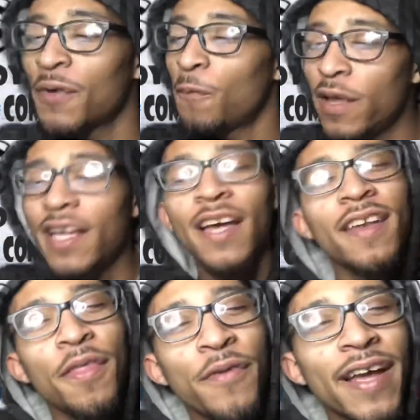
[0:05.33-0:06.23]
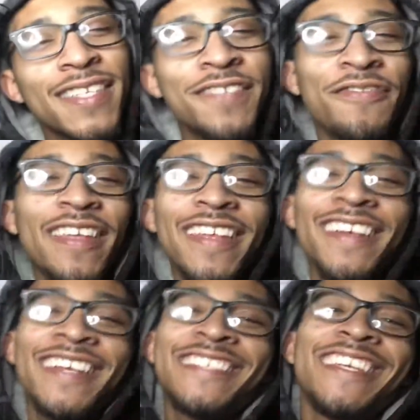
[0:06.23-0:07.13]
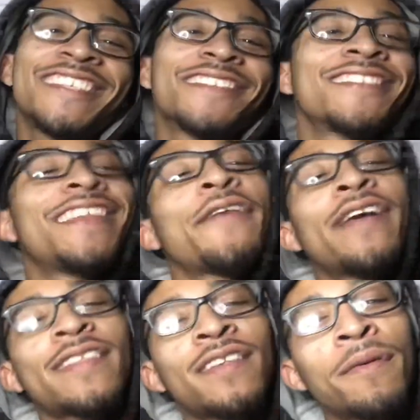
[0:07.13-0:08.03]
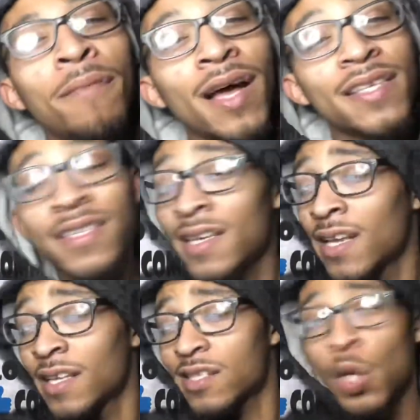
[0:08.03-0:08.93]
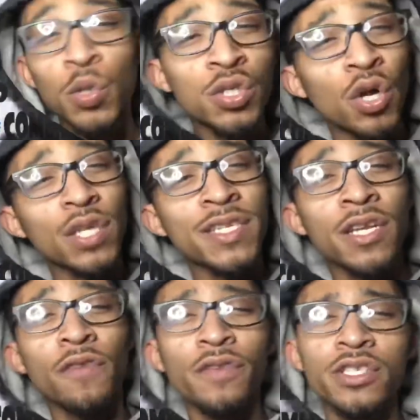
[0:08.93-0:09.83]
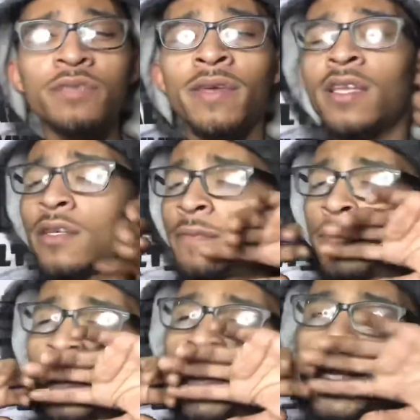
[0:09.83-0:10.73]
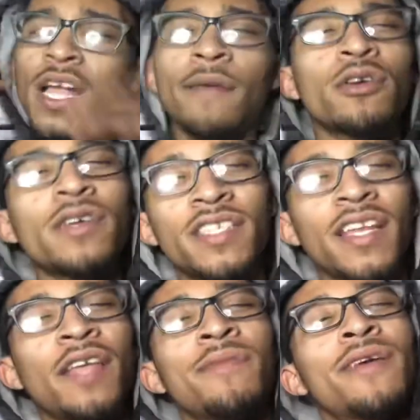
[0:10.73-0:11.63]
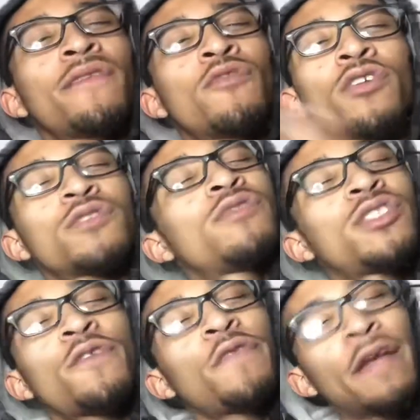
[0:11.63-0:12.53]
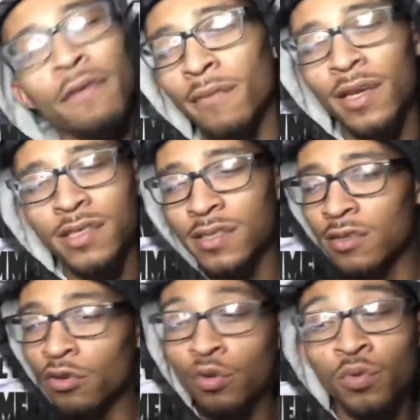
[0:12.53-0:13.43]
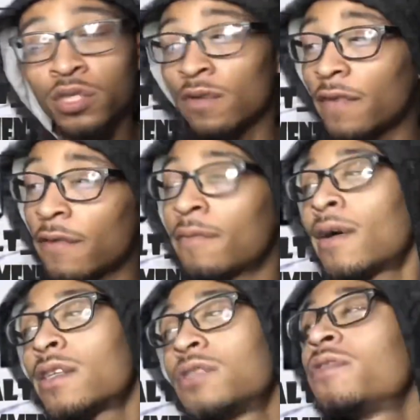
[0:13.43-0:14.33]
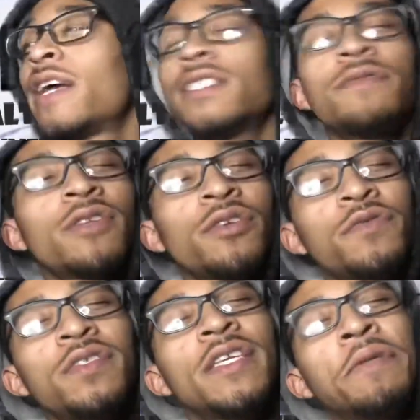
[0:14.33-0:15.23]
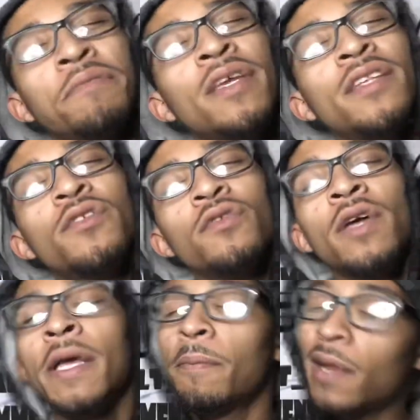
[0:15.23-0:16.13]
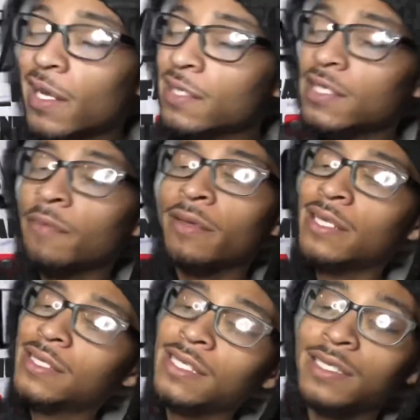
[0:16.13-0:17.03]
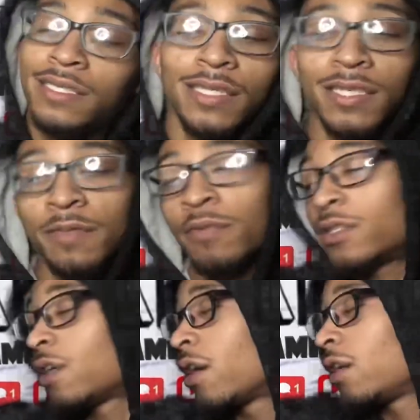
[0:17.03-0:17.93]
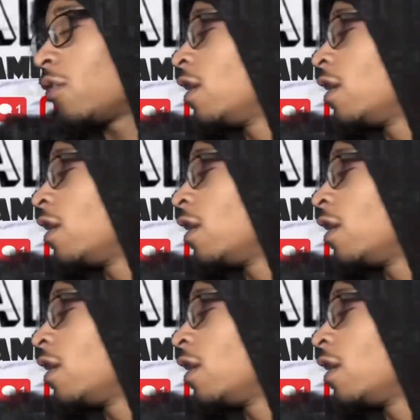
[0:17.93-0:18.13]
We got another reaction video. Let's get it. So today reacting to Mozzy. Song's called Tunnel Vision, man. Um, comment question today, man. Of course, what's your favorite Mozzy song or what's your favorite Mozzy reaction video you seen me do? But like I said, man, let's get into this. But y'all already know.